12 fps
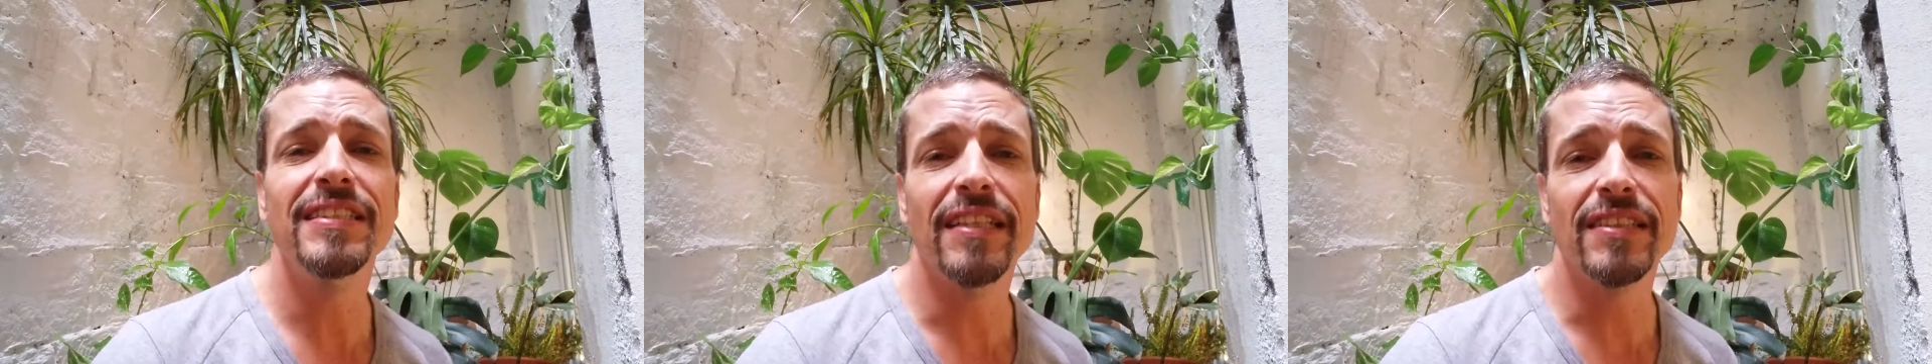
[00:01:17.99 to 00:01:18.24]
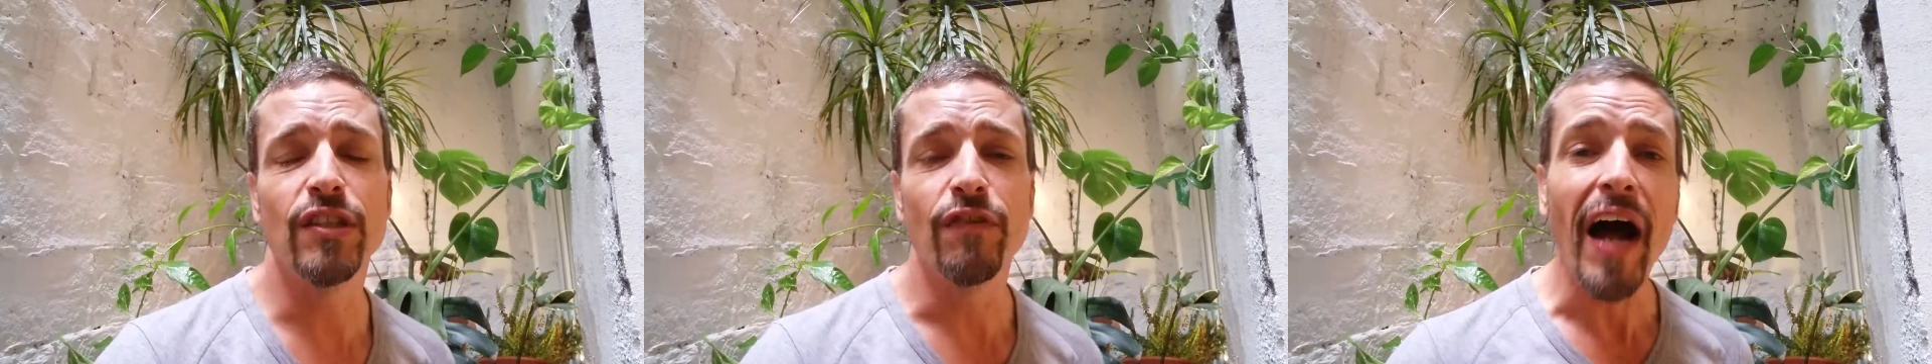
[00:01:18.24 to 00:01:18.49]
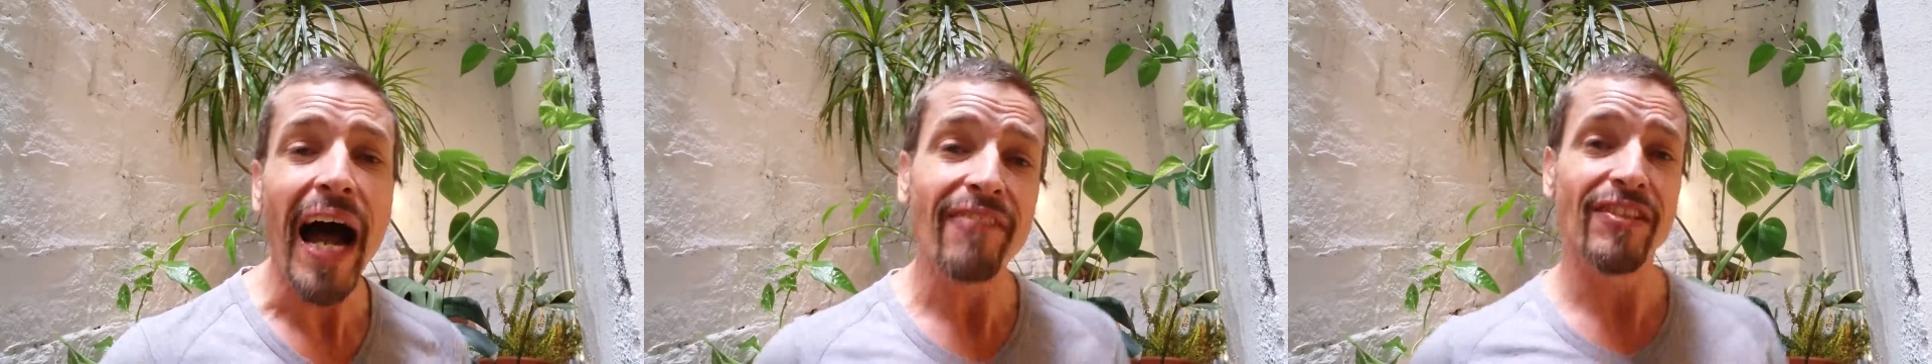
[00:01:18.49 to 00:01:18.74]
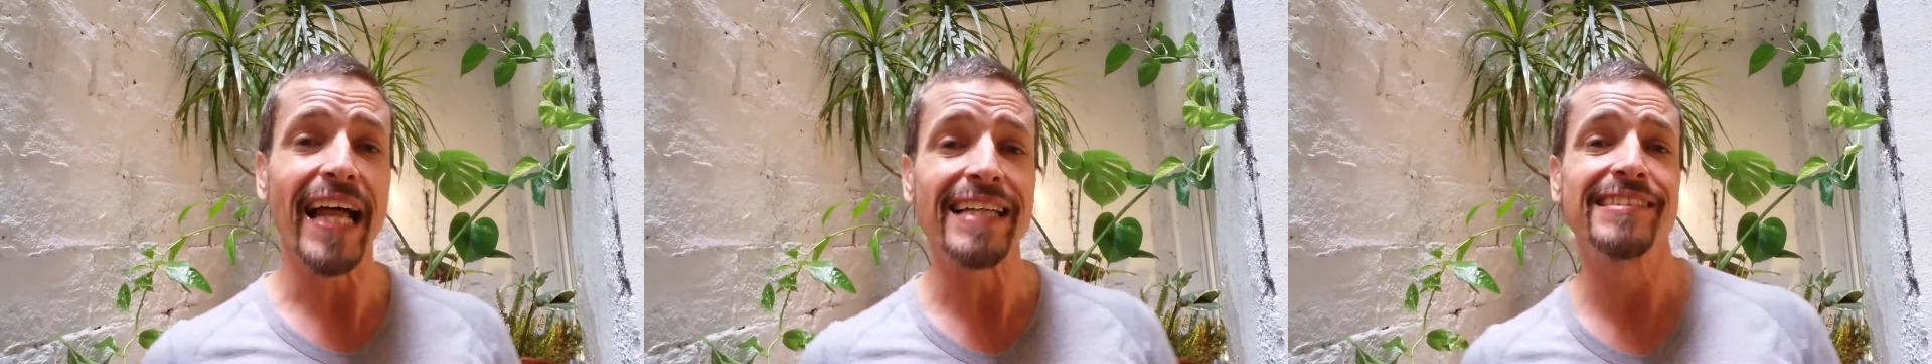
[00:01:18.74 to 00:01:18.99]
that
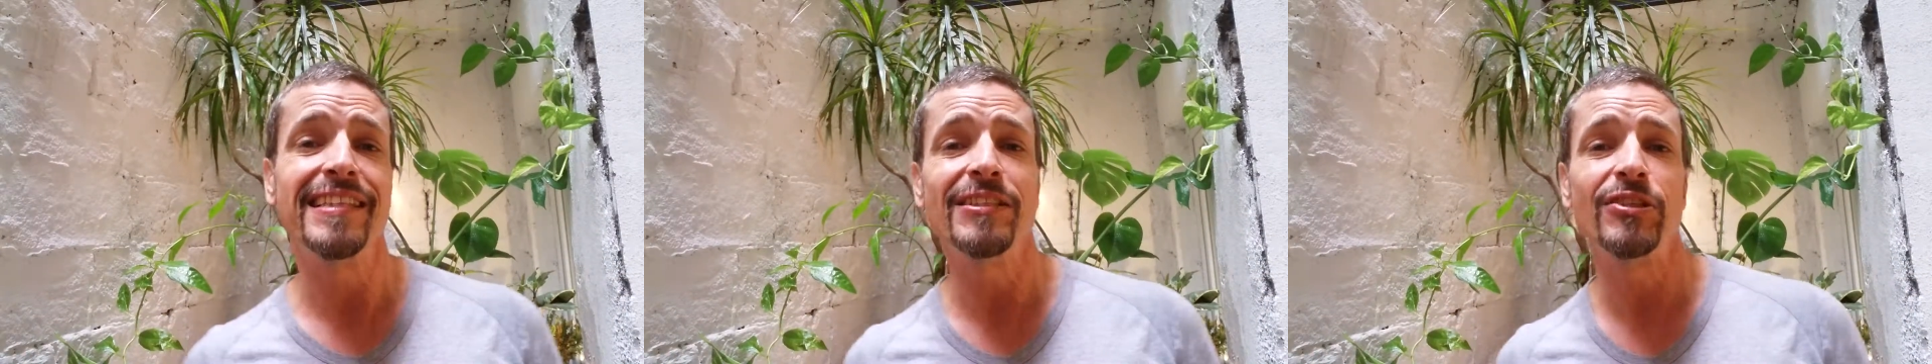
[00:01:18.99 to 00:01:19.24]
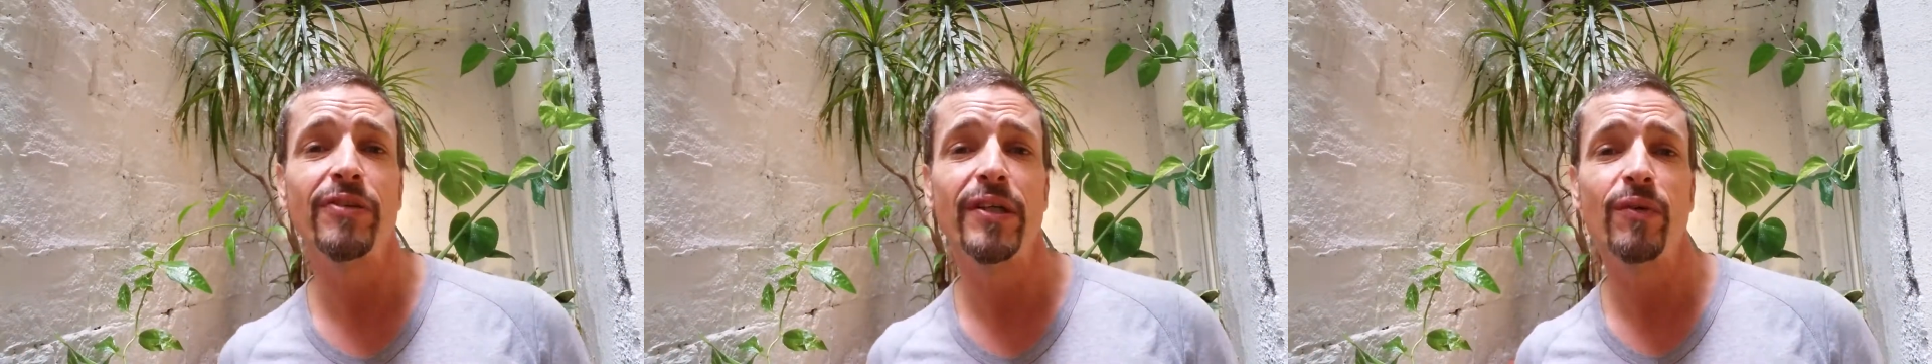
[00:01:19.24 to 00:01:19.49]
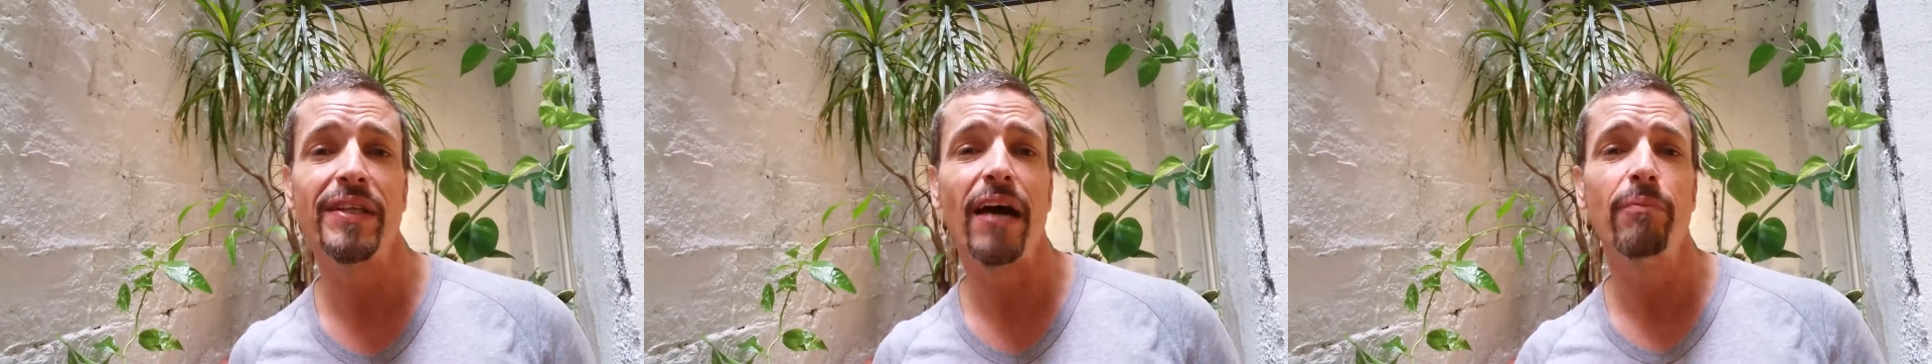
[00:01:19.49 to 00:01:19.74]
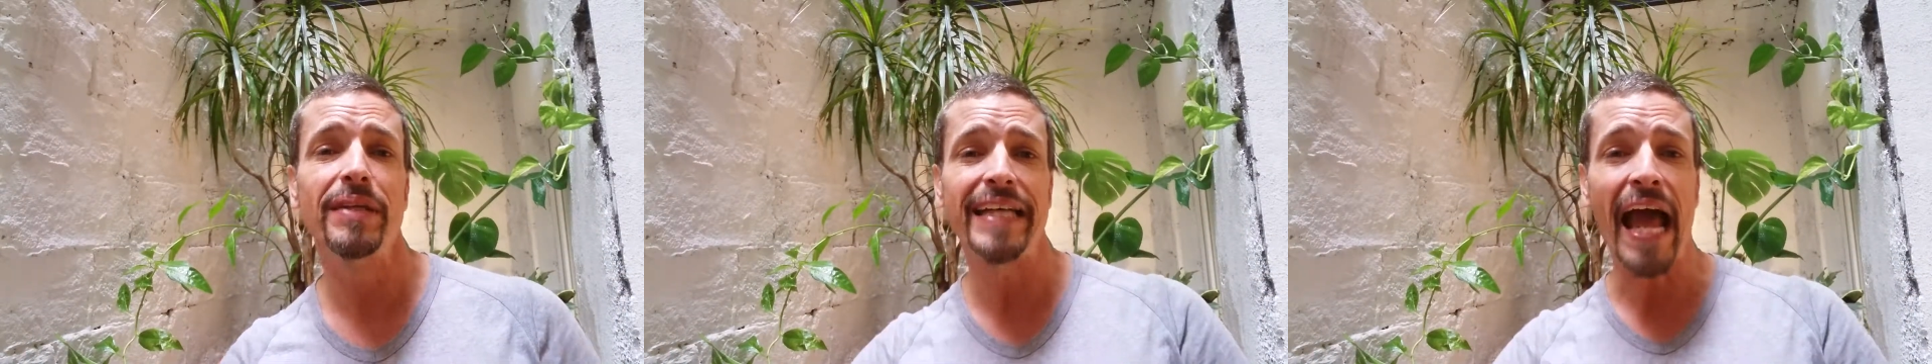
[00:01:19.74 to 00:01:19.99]
survived last century
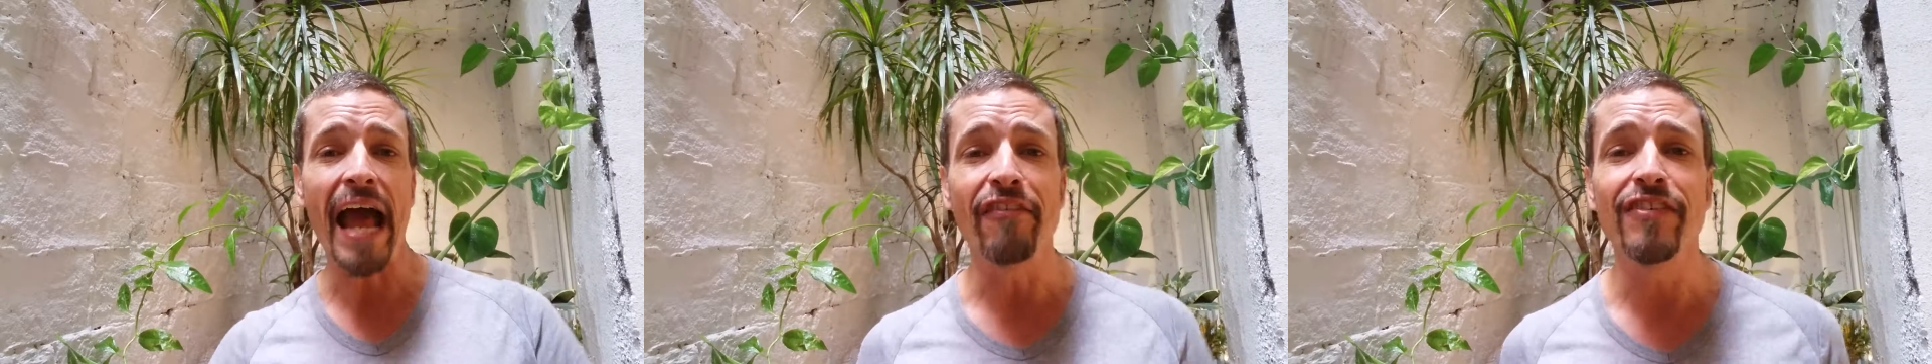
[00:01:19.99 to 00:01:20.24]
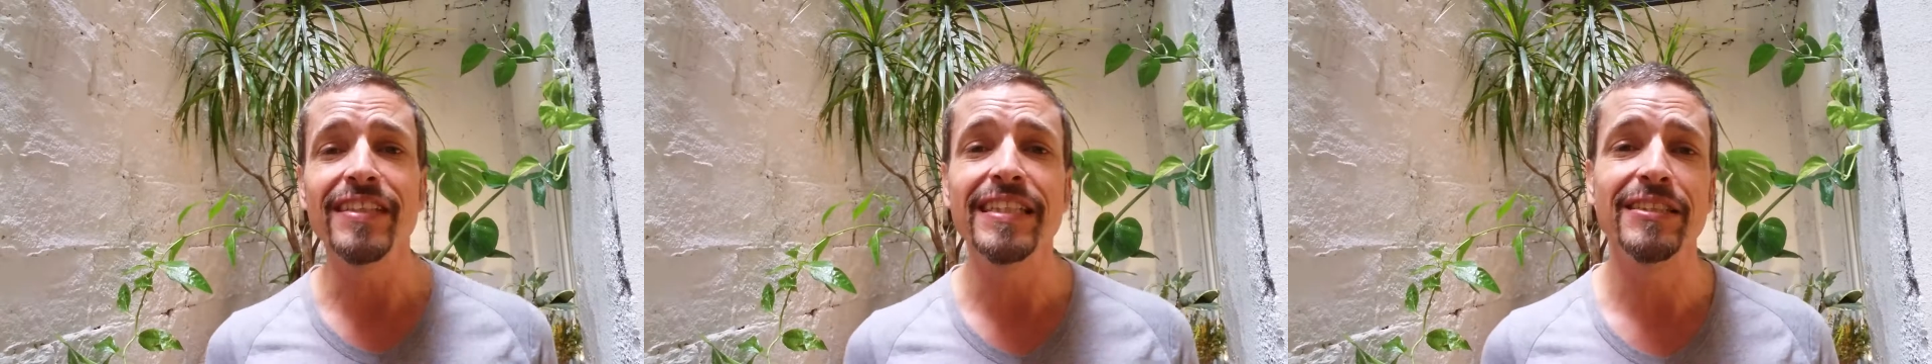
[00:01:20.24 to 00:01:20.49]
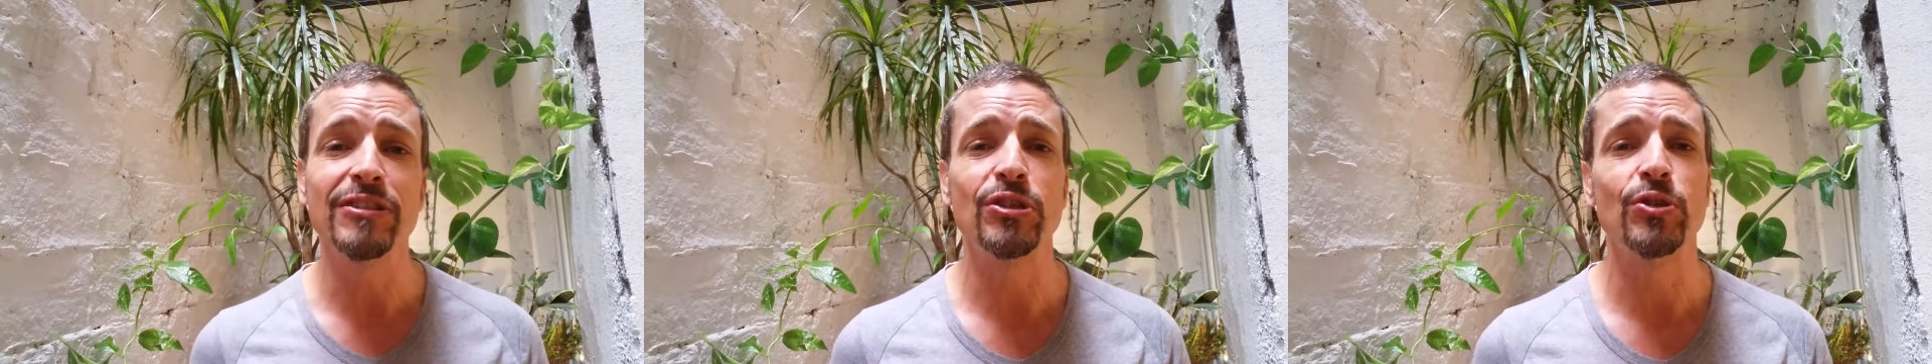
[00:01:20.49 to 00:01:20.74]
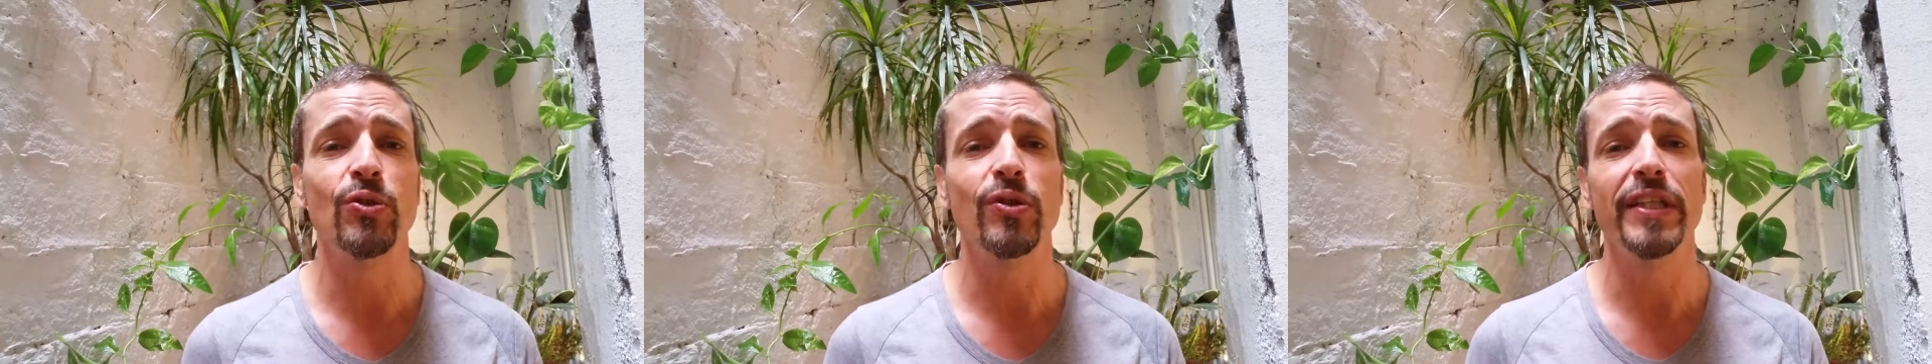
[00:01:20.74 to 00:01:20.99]
without being heavily
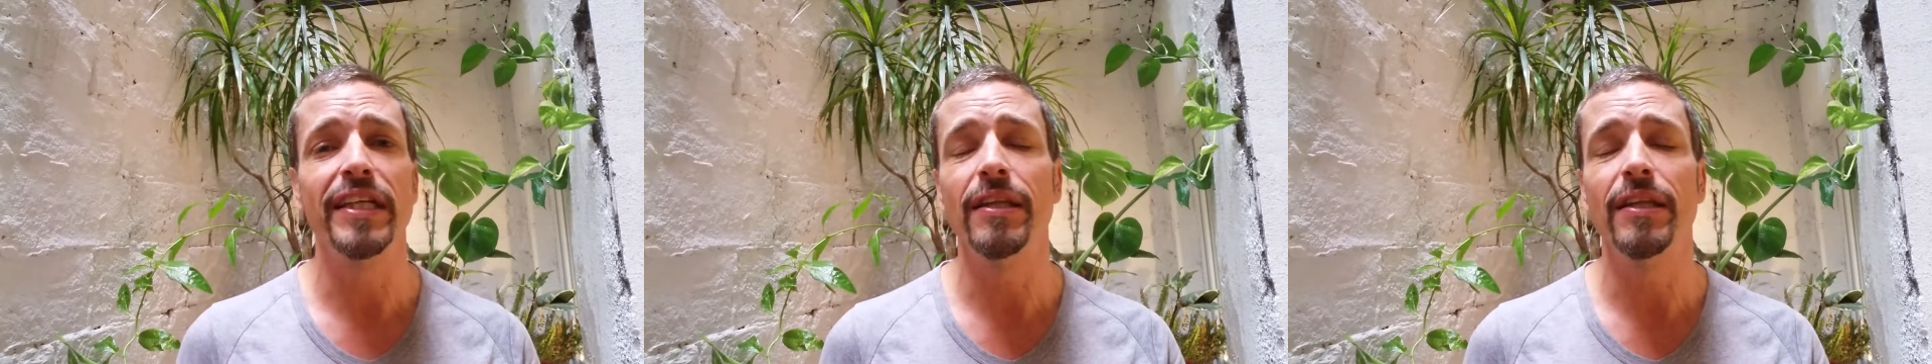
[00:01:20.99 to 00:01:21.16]
destroyed,